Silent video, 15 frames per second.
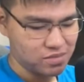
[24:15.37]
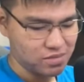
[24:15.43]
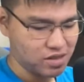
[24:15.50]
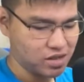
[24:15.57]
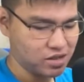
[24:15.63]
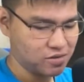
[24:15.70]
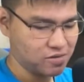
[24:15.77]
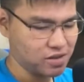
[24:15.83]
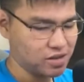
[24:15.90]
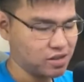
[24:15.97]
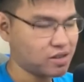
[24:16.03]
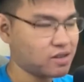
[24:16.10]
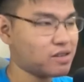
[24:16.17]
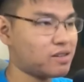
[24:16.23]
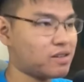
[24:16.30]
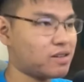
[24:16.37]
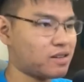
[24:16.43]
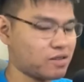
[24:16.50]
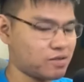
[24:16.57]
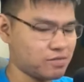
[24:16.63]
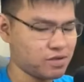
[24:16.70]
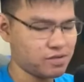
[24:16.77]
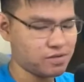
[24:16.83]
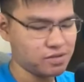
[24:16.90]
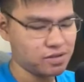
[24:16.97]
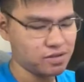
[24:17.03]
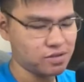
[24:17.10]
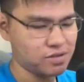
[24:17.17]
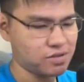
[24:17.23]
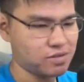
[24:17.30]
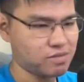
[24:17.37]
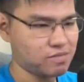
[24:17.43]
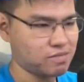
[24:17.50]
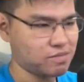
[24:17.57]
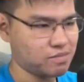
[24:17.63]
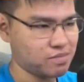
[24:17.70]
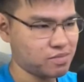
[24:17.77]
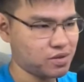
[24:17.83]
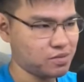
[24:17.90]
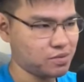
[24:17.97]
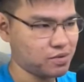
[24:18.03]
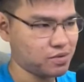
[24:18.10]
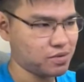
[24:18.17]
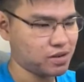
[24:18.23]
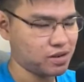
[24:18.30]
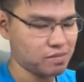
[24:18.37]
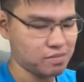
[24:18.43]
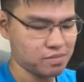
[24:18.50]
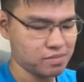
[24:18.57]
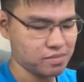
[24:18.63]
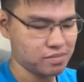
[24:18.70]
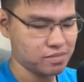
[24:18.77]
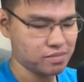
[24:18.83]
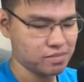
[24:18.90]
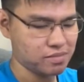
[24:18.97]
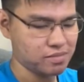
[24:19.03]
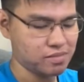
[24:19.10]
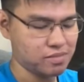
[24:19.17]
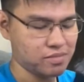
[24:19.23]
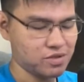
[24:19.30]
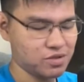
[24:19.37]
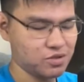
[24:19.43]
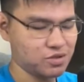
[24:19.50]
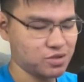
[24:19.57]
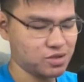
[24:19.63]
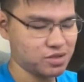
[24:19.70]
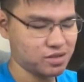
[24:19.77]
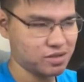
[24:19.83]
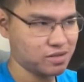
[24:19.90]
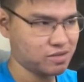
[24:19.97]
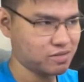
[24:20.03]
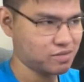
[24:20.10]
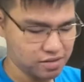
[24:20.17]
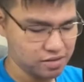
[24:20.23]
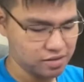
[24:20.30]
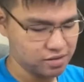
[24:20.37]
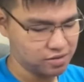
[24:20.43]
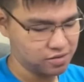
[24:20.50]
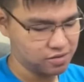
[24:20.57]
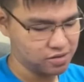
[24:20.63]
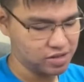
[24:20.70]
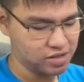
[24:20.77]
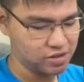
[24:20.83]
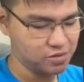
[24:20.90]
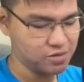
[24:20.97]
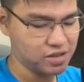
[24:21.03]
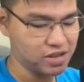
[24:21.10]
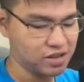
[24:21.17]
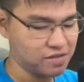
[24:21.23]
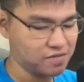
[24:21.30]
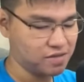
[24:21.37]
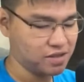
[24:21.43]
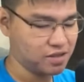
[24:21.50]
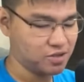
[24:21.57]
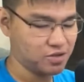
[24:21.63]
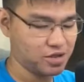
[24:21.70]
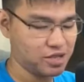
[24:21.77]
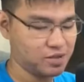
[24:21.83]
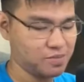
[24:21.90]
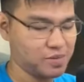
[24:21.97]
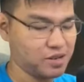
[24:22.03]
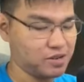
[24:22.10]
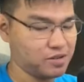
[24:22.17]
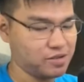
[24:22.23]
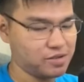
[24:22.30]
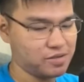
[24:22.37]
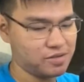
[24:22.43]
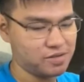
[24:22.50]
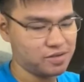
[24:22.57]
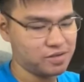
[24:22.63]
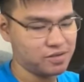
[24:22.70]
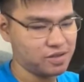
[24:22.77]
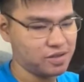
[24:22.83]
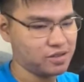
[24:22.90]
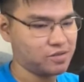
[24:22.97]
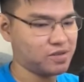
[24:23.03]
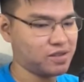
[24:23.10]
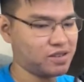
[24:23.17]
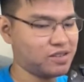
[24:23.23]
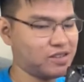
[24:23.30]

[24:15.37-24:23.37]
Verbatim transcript: Anyway, well, another bubble wrap. Interesting. Oh, they don't have the transparent, so that's why.